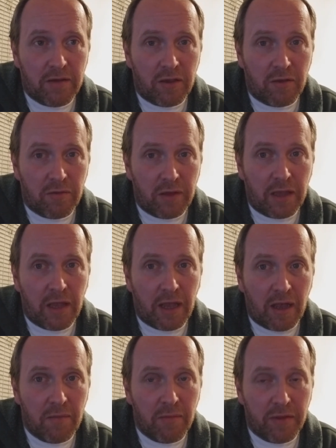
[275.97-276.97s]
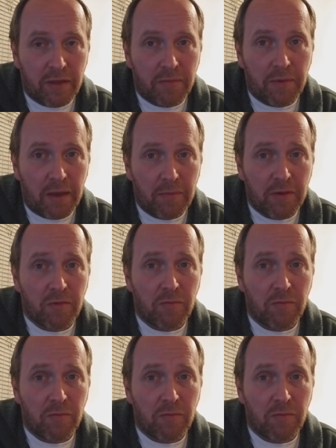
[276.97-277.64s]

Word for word: you know, they take out monthly payments.